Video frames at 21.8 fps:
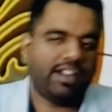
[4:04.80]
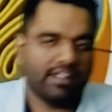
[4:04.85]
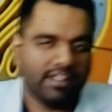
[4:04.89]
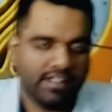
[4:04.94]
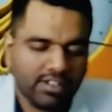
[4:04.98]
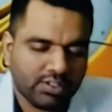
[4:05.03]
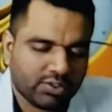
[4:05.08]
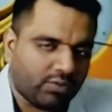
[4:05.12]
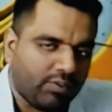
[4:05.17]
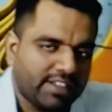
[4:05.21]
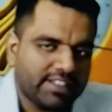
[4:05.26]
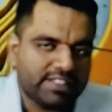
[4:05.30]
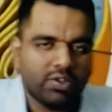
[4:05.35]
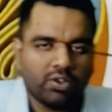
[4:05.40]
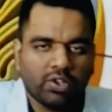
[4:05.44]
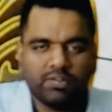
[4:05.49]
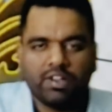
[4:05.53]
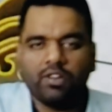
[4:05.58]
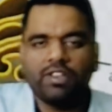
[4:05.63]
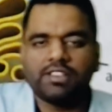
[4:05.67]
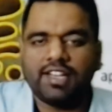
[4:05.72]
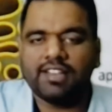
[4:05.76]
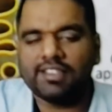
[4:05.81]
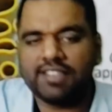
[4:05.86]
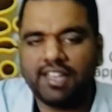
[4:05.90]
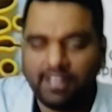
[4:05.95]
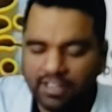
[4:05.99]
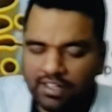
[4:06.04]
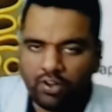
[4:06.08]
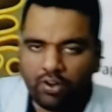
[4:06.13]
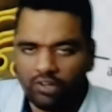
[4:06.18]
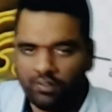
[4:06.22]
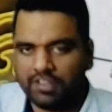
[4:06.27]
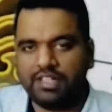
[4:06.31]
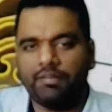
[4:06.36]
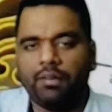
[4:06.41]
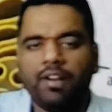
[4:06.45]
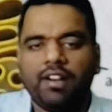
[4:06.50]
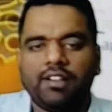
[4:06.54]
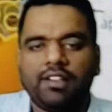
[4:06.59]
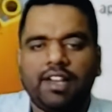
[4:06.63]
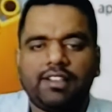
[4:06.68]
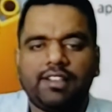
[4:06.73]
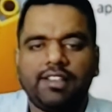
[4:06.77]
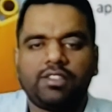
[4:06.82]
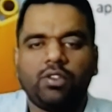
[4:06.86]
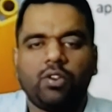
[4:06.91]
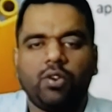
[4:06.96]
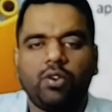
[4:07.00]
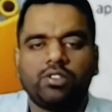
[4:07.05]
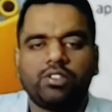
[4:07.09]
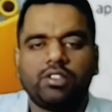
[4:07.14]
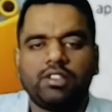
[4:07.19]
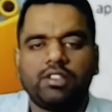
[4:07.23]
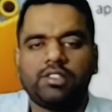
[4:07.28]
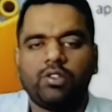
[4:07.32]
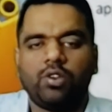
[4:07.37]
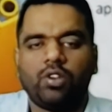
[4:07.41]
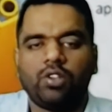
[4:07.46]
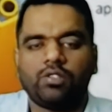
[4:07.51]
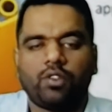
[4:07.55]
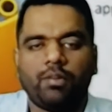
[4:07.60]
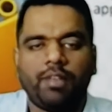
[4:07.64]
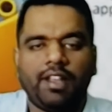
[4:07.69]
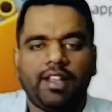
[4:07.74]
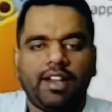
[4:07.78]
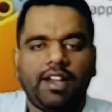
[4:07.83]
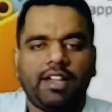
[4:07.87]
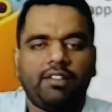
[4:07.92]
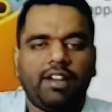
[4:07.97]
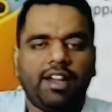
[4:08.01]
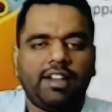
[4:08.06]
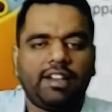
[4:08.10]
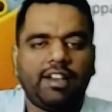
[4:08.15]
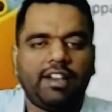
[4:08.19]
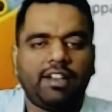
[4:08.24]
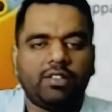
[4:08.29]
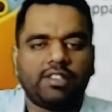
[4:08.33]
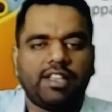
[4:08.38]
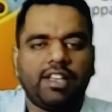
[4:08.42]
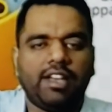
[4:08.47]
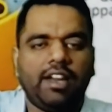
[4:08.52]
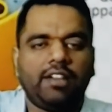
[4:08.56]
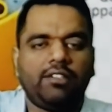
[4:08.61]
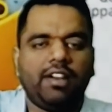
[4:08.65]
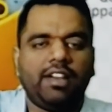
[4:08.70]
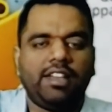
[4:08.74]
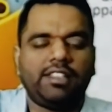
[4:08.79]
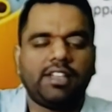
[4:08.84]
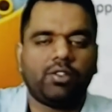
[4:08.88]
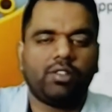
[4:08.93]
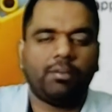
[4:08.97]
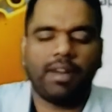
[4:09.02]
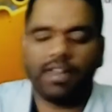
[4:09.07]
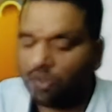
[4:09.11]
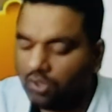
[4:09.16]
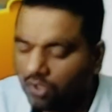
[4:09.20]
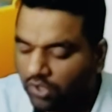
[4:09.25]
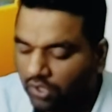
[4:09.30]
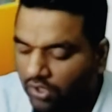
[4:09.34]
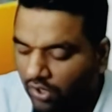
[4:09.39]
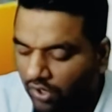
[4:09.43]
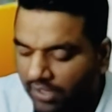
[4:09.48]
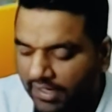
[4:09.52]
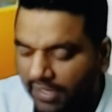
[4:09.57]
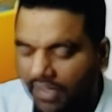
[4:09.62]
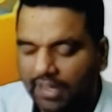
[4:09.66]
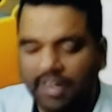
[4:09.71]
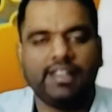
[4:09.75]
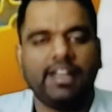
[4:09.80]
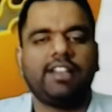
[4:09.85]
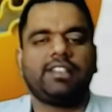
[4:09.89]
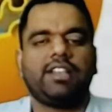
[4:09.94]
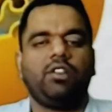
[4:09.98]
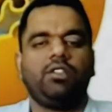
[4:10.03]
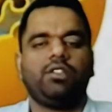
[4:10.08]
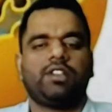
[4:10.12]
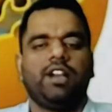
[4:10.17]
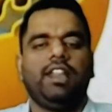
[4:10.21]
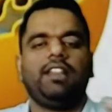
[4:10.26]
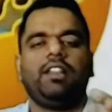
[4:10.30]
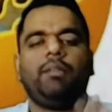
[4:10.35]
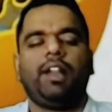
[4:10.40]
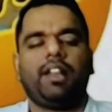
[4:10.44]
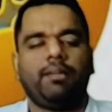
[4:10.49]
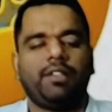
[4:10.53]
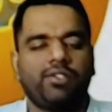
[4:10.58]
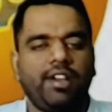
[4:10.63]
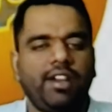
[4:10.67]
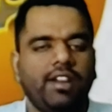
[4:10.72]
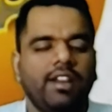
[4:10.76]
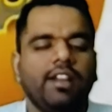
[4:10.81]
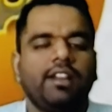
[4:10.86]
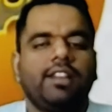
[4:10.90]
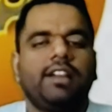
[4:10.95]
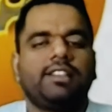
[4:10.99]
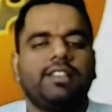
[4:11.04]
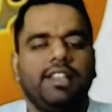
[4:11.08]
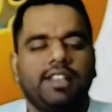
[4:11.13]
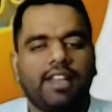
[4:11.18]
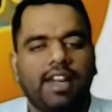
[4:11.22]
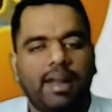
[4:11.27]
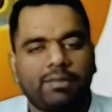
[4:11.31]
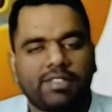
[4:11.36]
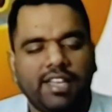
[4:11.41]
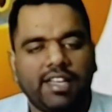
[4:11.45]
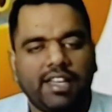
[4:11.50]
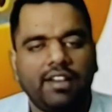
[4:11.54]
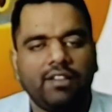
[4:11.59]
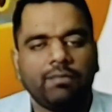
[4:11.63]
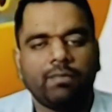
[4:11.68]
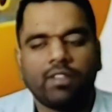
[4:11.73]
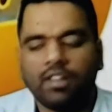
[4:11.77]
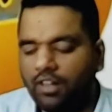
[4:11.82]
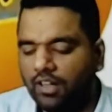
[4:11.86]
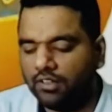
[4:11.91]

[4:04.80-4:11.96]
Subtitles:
right? So there this glucose will go inside the cell. Always remember that this glucose from here, it will enter into the cell and will reach into the mitochondria, and that is how you study in the biochemistry that there is a Krebs cycle.